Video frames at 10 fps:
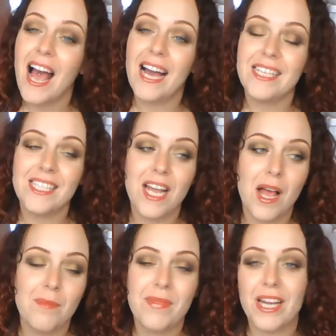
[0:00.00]
and
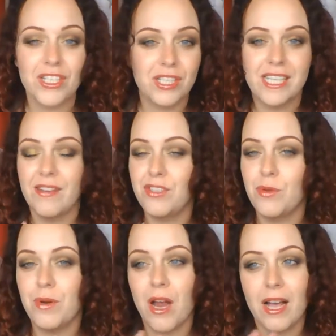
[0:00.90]
that just gives
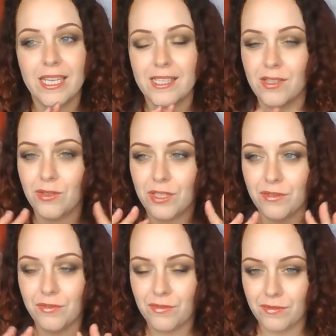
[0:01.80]
you a nice sort
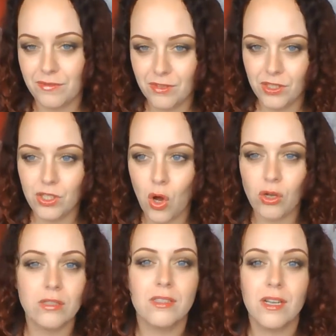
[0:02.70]
of
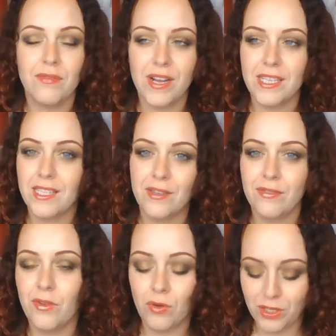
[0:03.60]

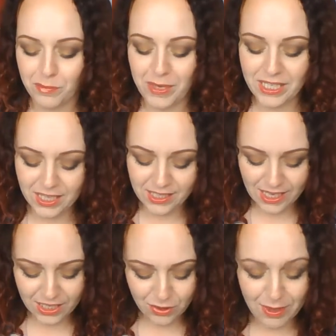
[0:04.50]
non-offensive, non-competing
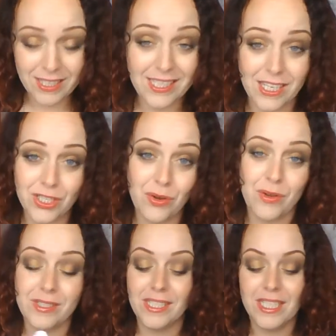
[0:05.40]
scent to add essential
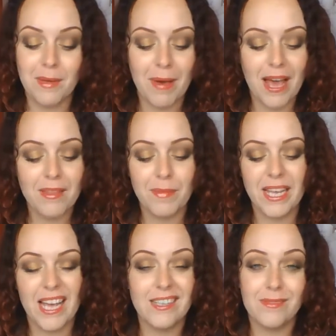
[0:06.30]
oils into your bath,
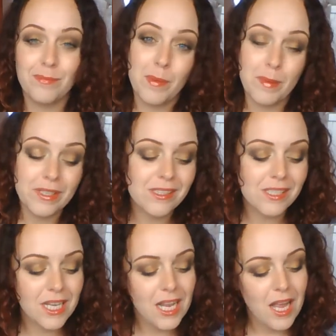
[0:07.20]
but get
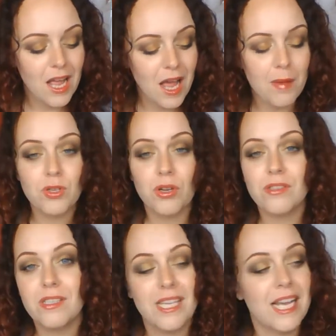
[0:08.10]
bubbles.
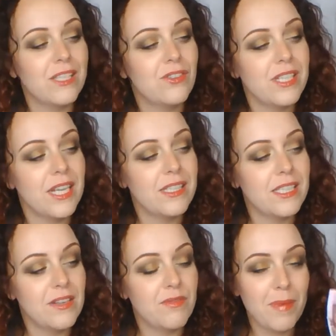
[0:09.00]
Johnson's Extra
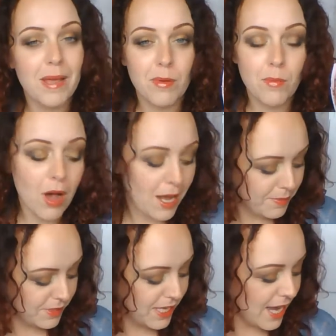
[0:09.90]
Sensitive Baby
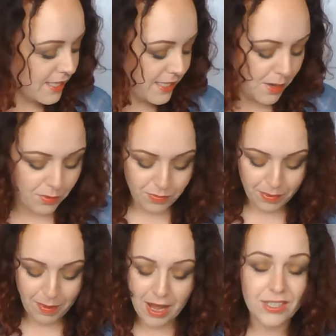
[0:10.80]
Wipes. Yes, I would
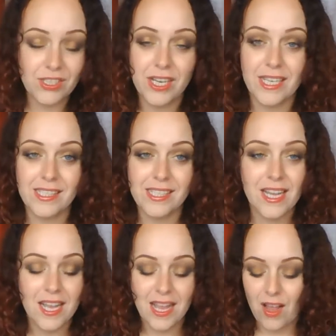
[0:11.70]
repurchase
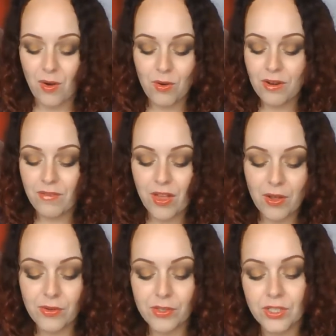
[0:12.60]
all of
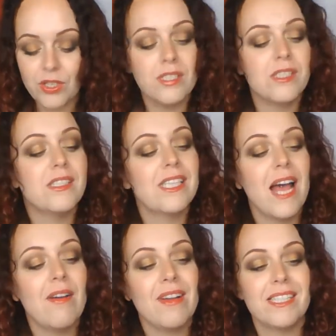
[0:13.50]
those. Cousins
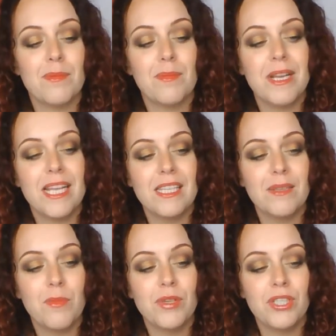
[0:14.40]
Carex Complete
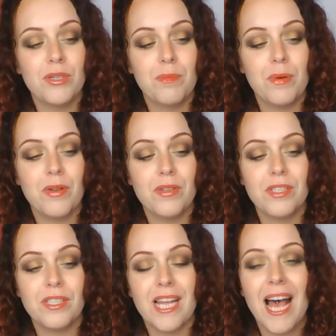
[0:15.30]
Moisture
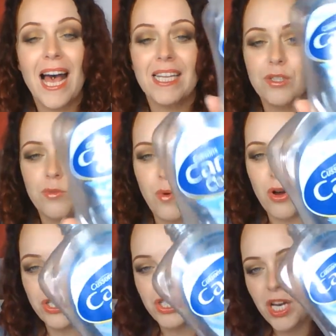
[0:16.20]
Plus Hand
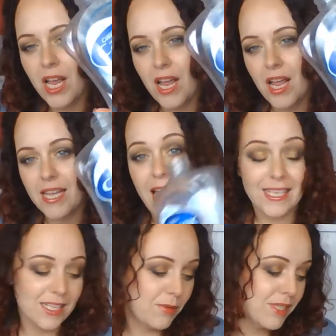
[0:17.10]
Wash.
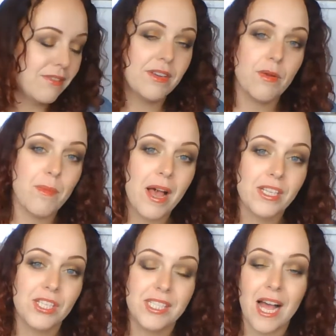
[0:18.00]
Yes, I would definitely
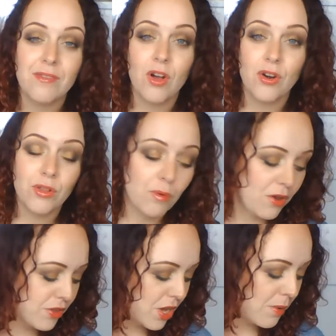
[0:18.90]
repurchase that. I've got another one
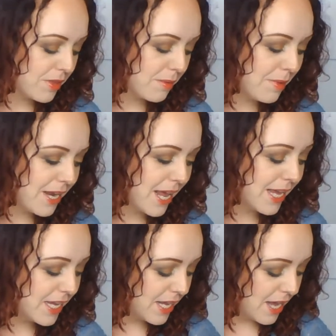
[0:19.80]
on the go at the
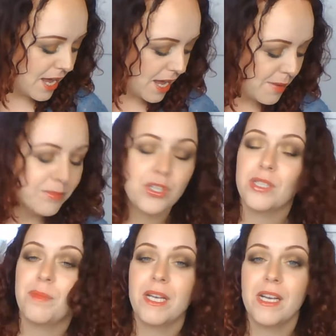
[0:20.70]
minute,
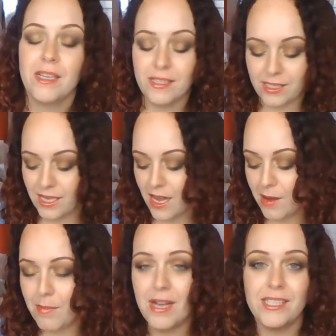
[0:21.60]
just because
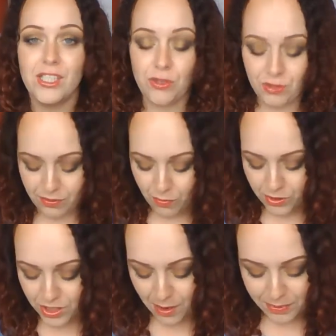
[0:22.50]
I do suffer
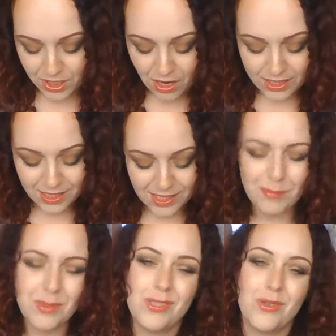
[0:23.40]
with dermatitis and
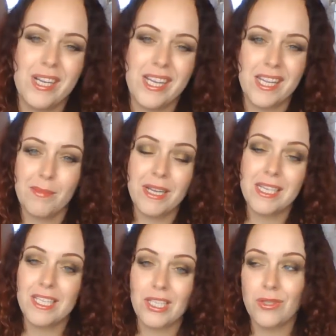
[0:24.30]
I'm struggling at the
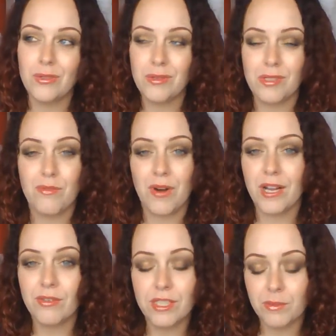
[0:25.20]
minute to use
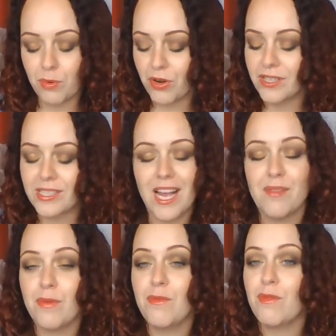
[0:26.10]
fragrance products. I
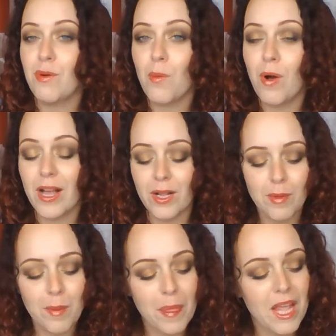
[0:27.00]
have been for a while.